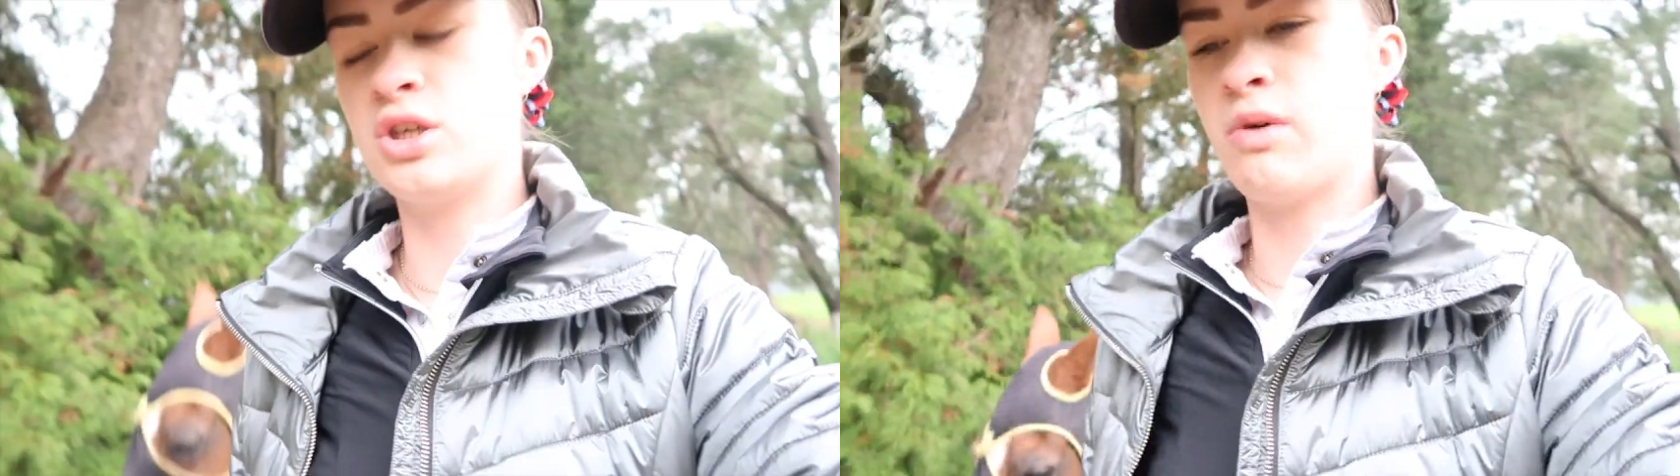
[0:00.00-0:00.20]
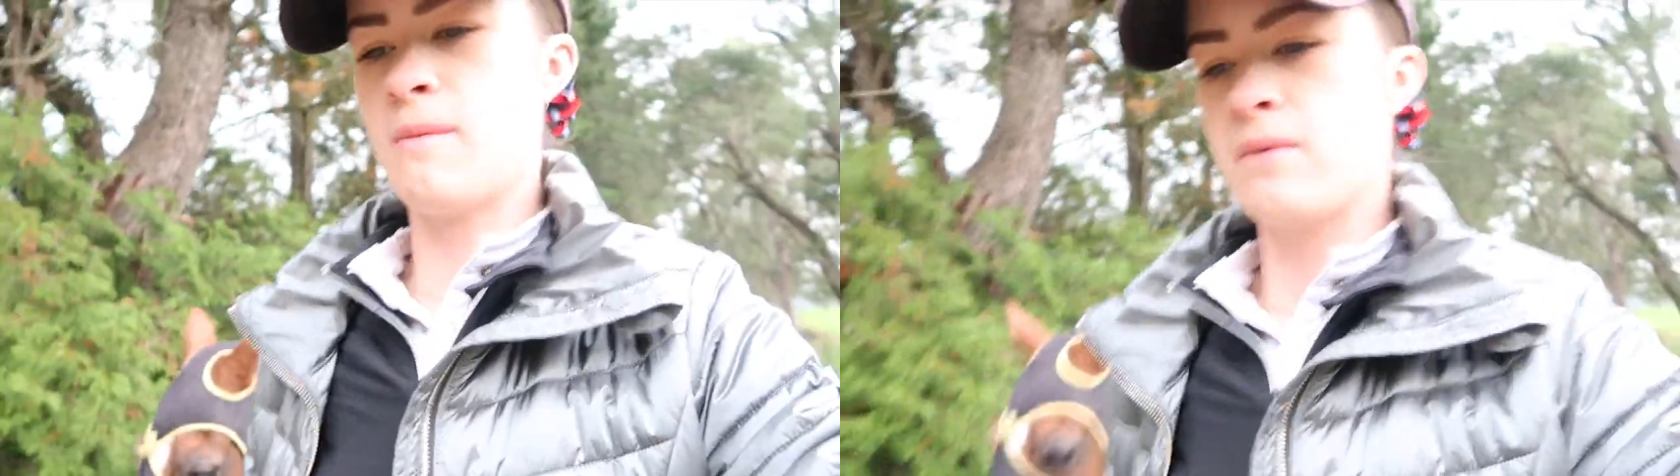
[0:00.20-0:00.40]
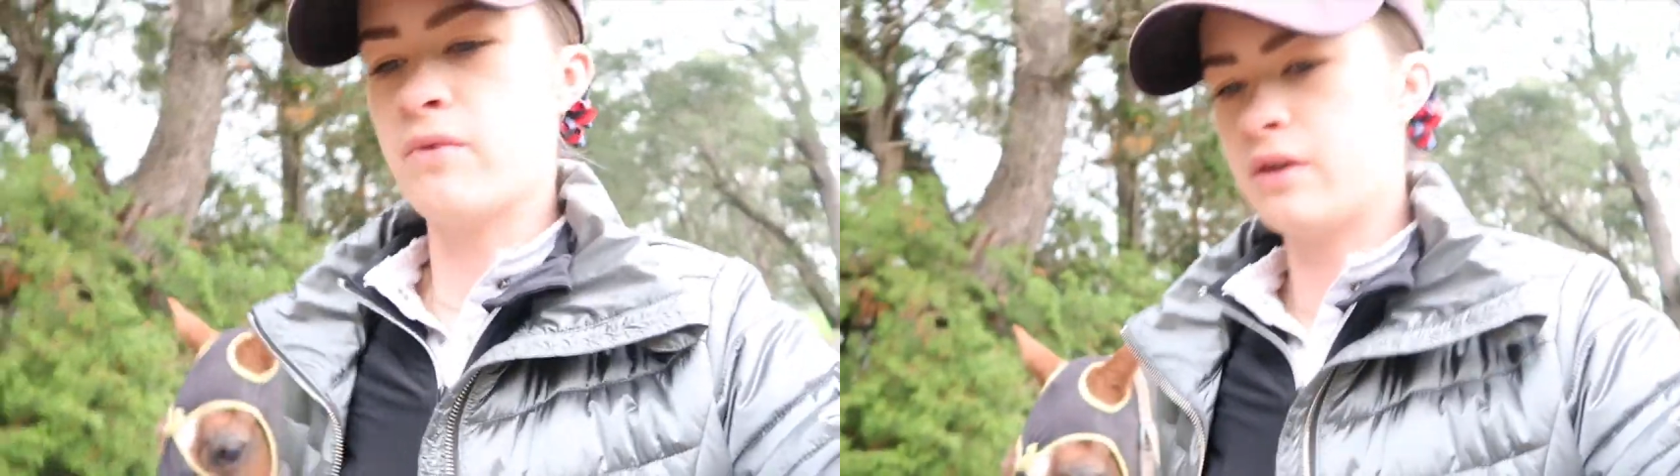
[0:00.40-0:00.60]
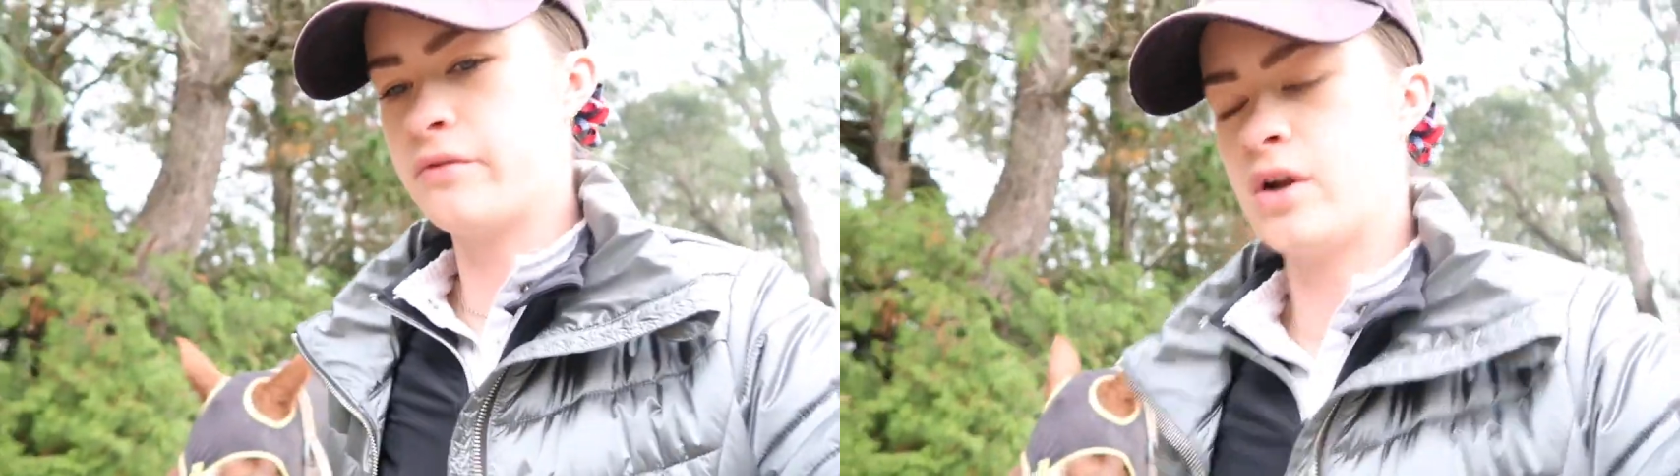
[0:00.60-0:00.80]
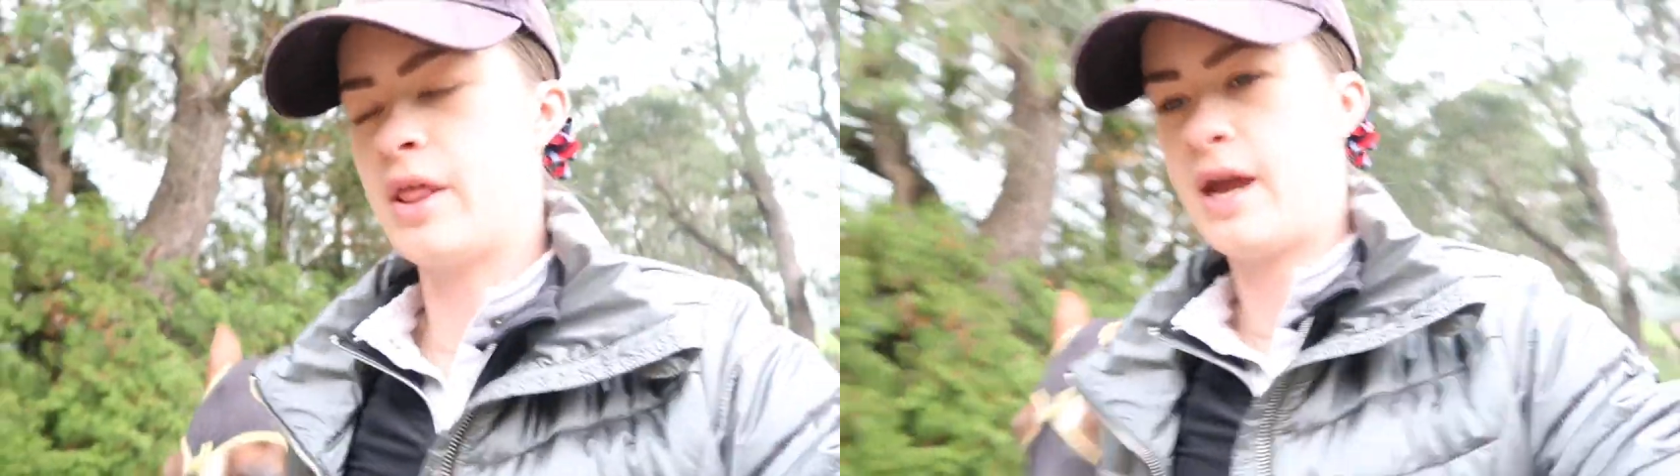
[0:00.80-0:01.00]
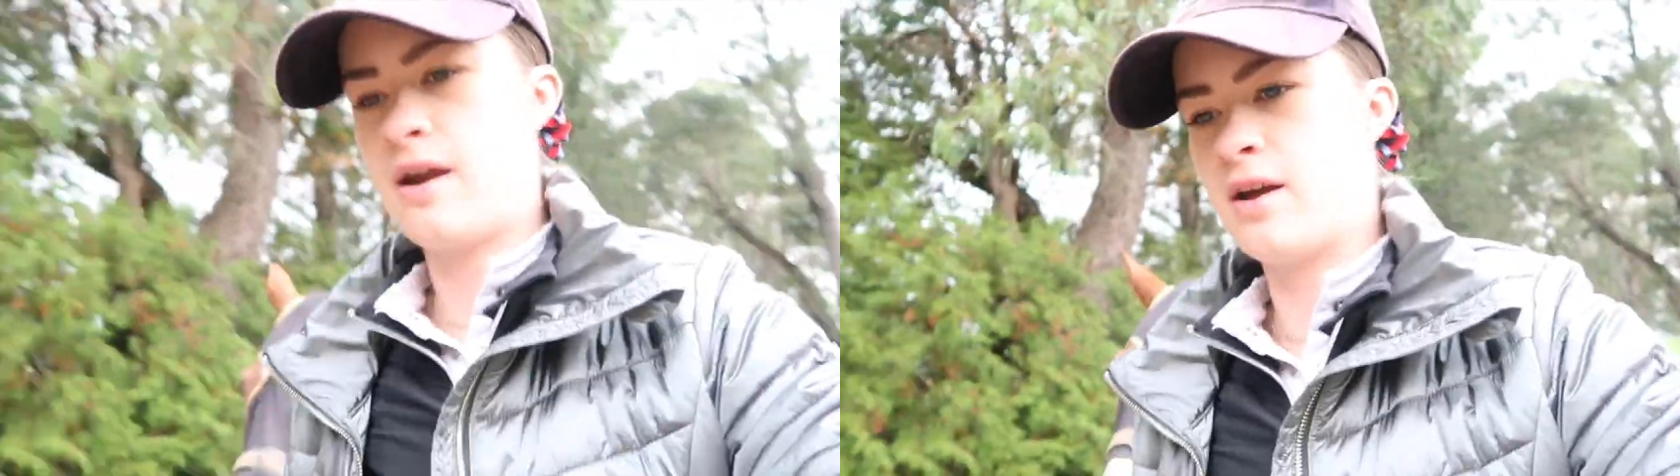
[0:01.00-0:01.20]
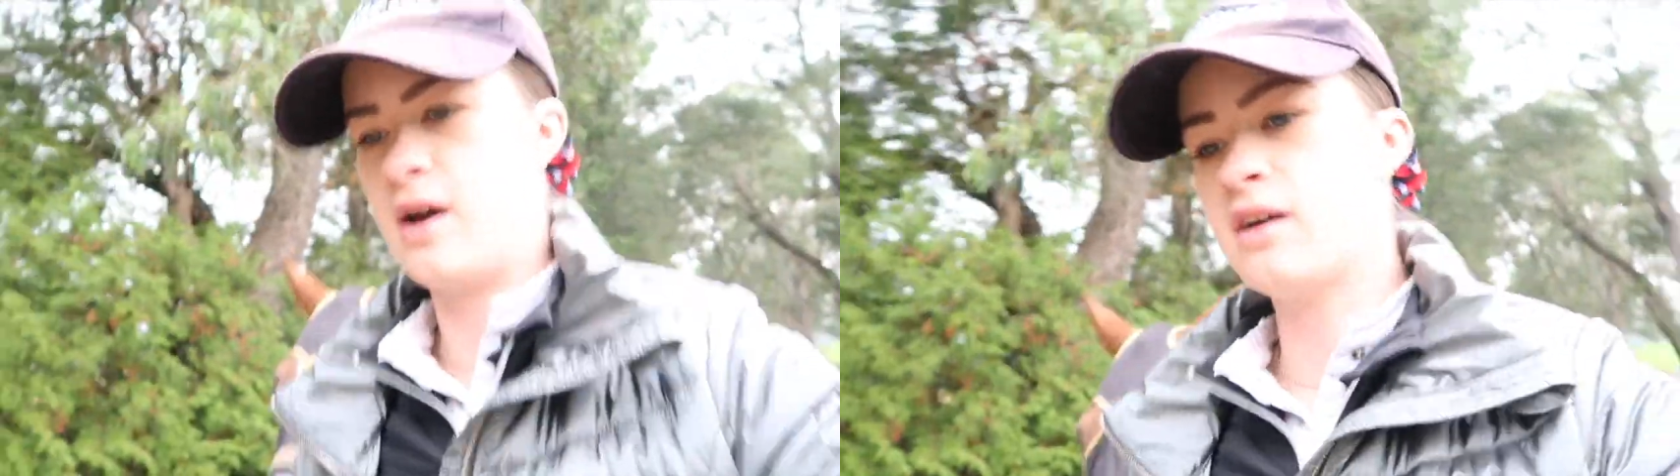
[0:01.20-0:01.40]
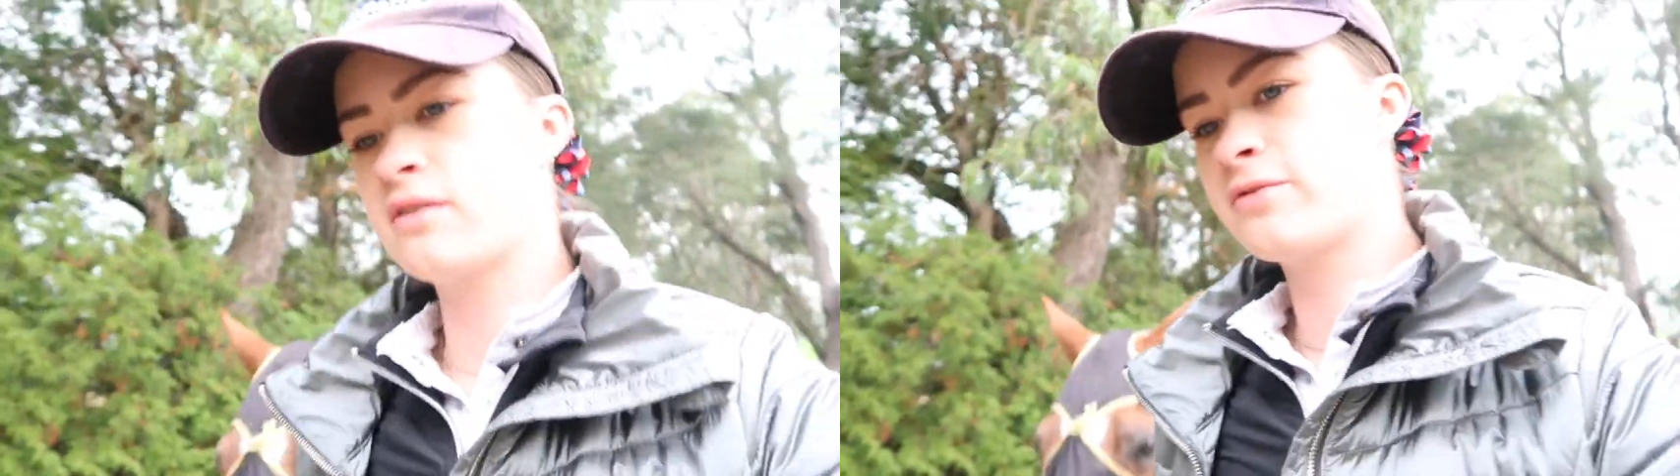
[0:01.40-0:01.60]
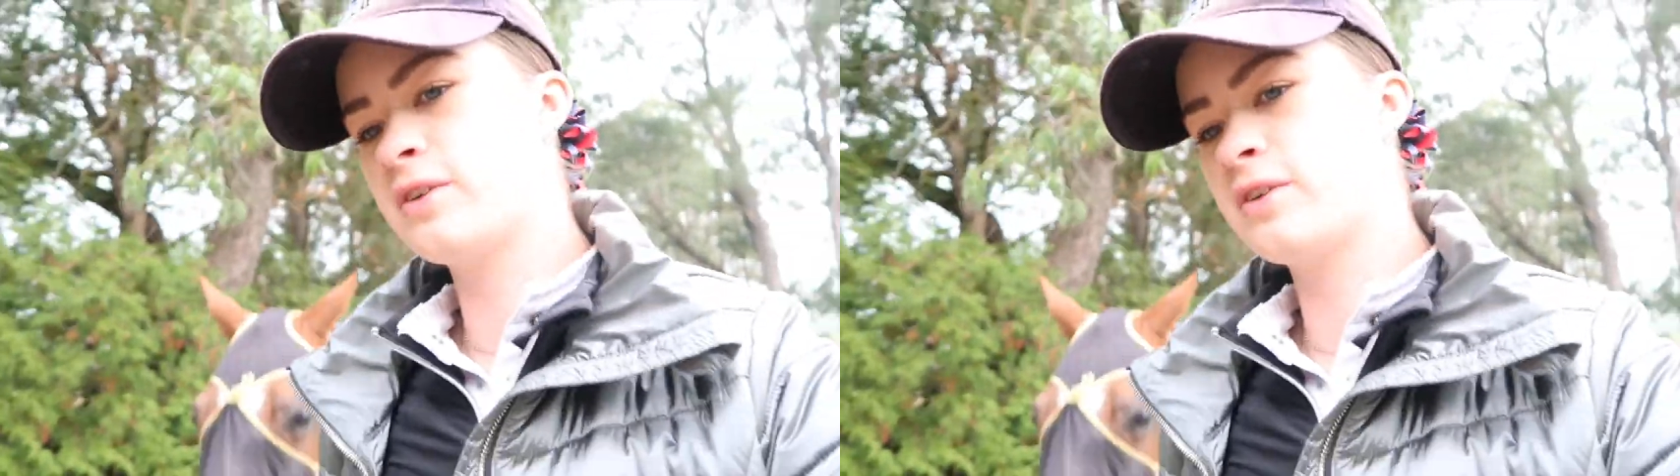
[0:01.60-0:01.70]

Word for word: she won't be ridden for another hour and a half